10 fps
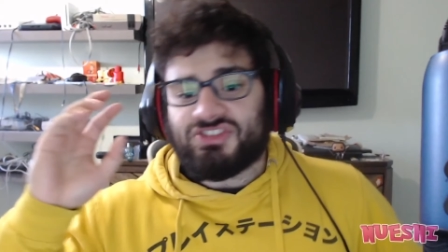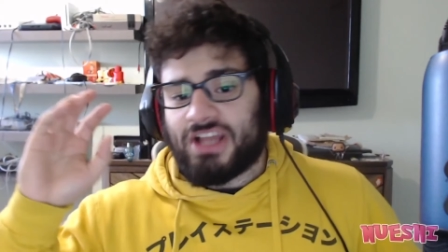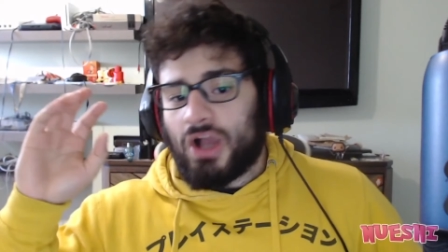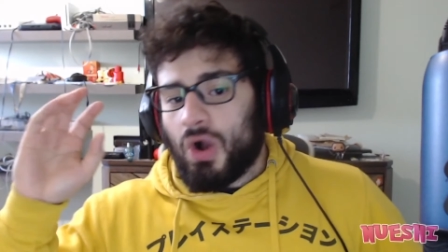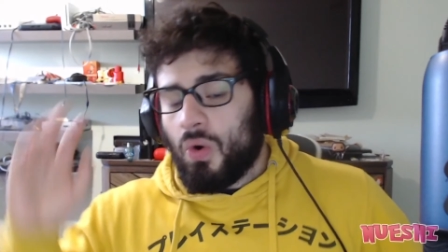
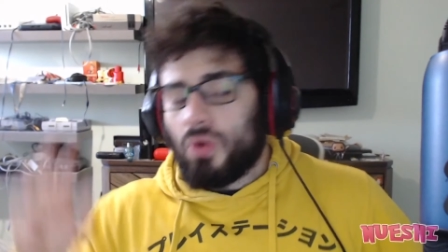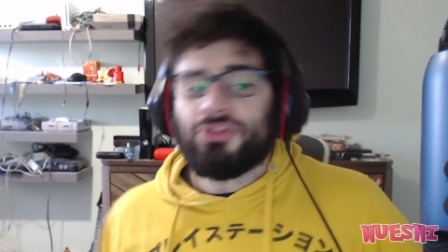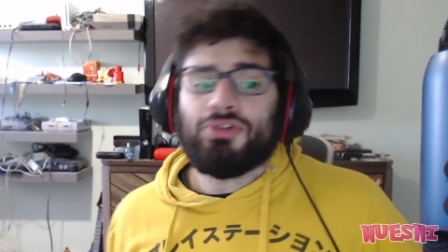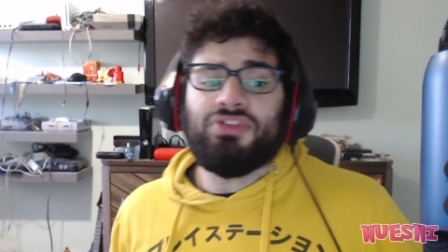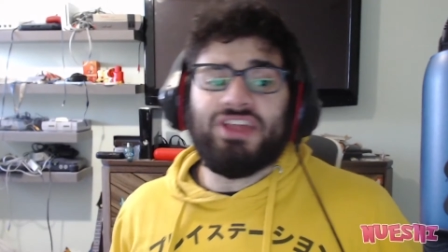Just like a
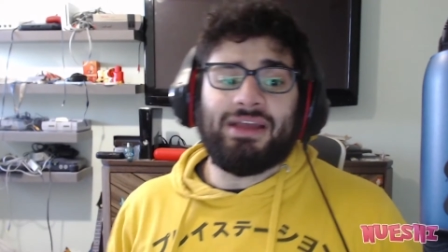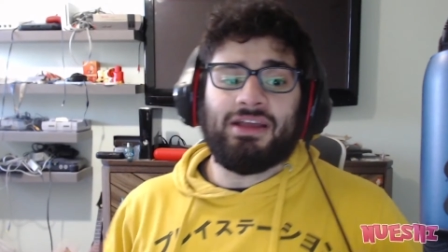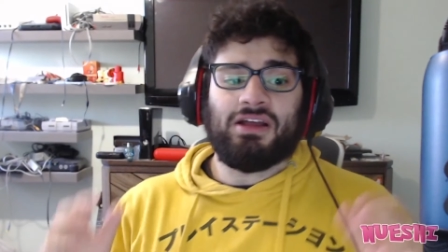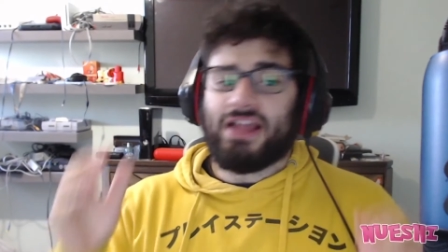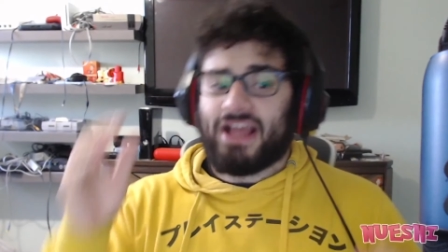whole new
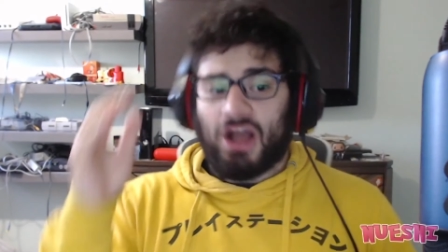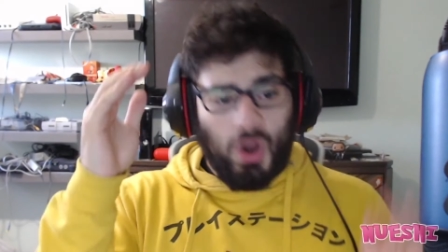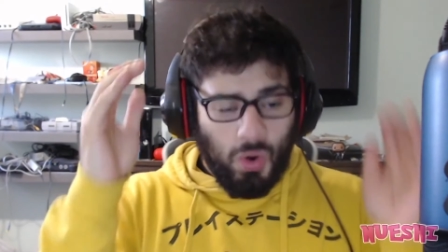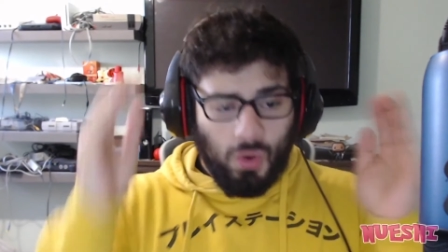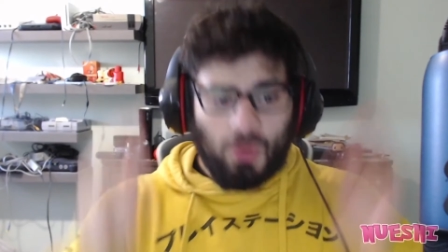thing, like a
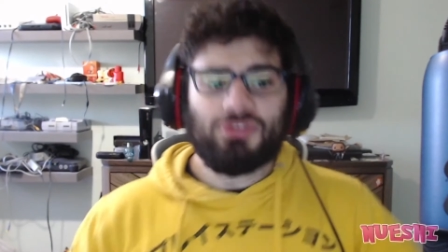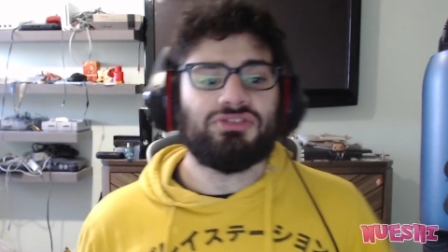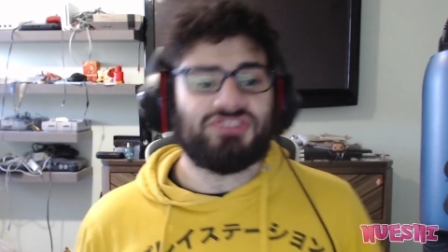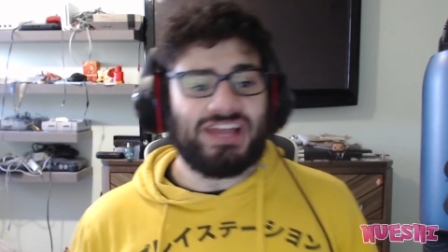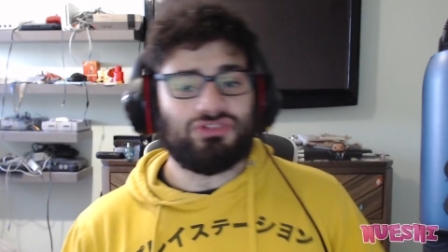whole
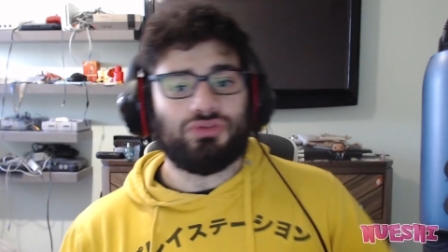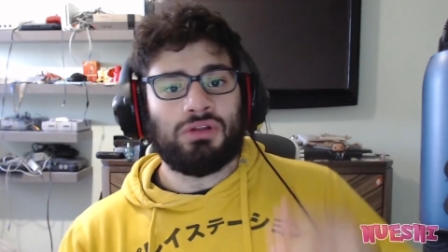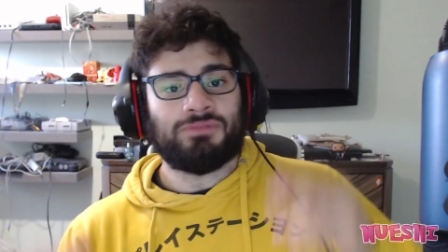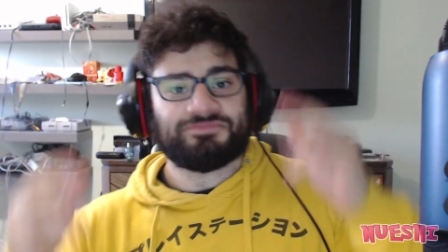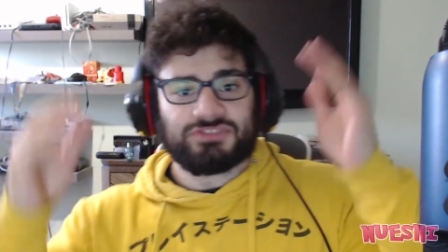new
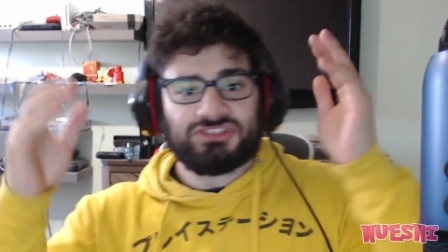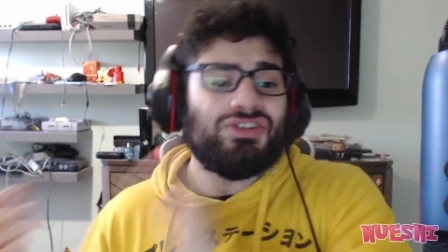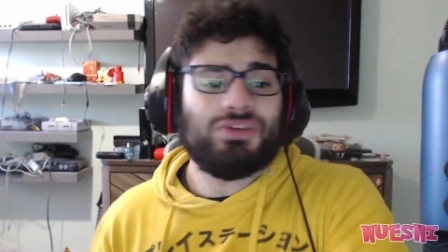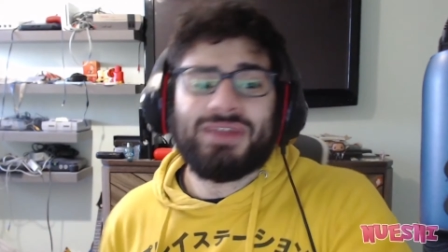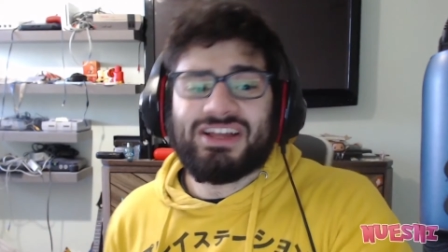schedule. My
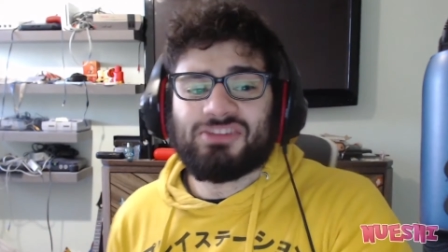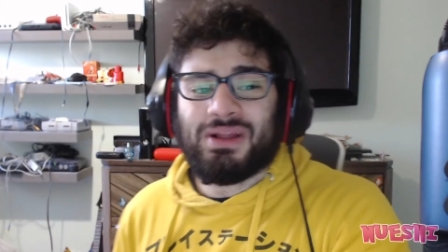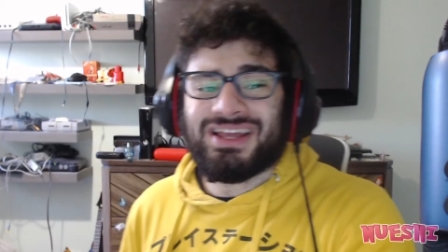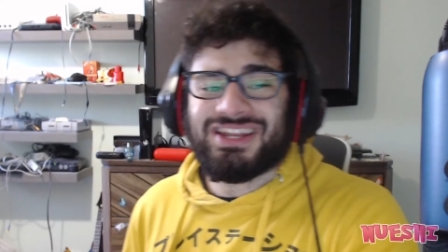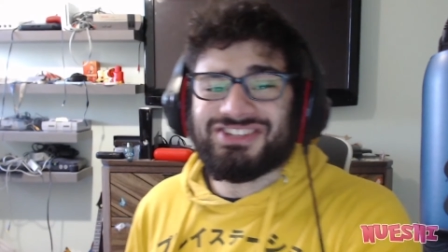YouTube thing
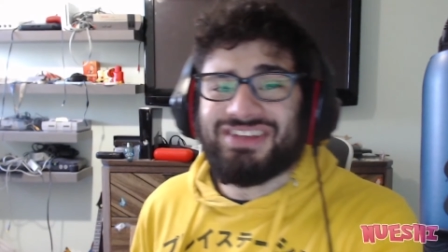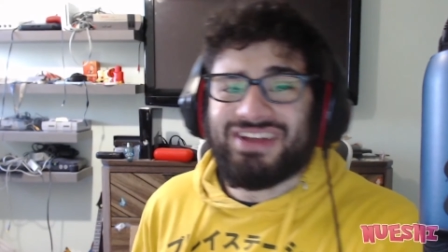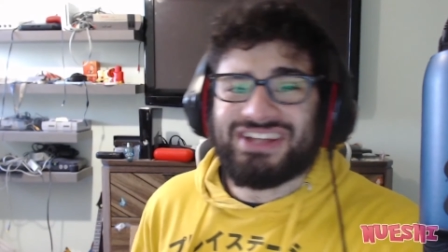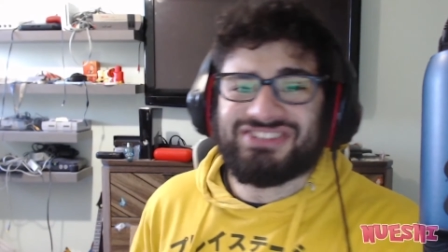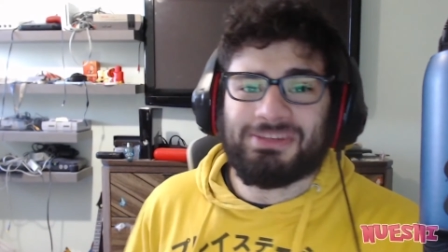is probably going to
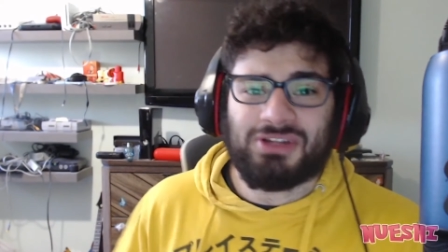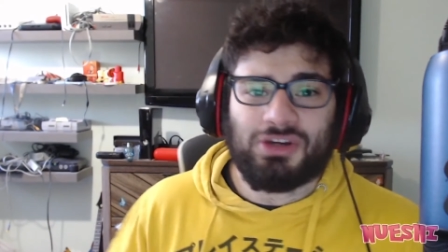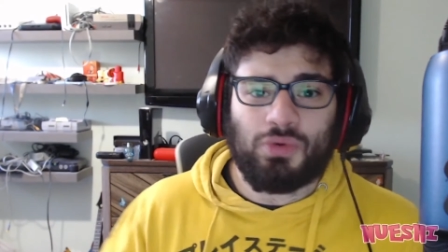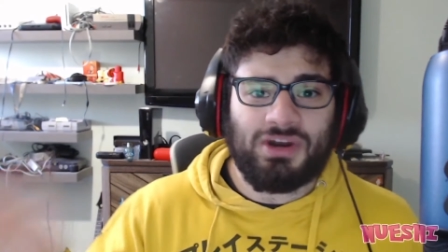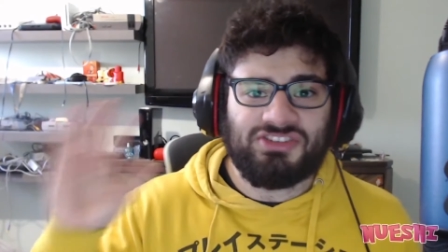stay very
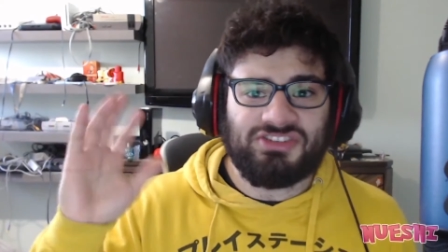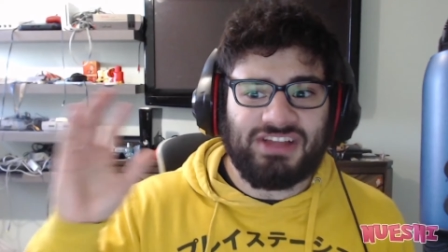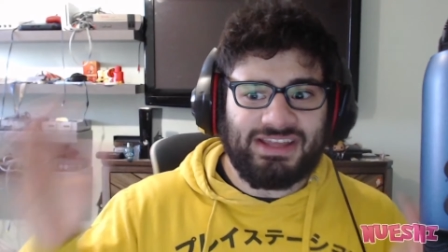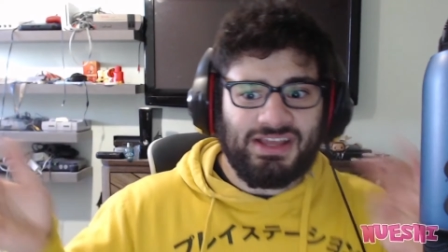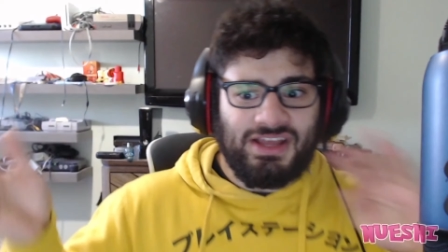similar where
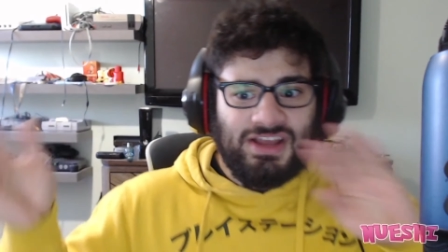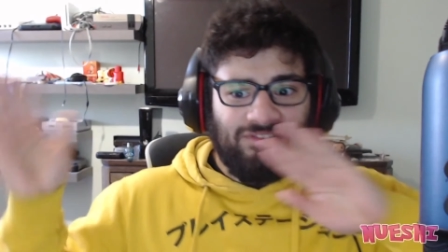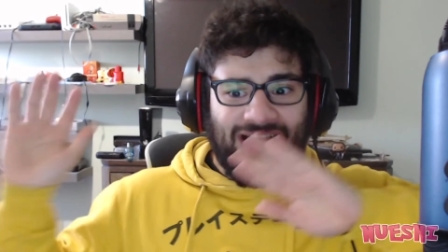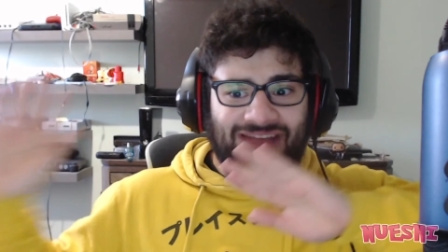it's like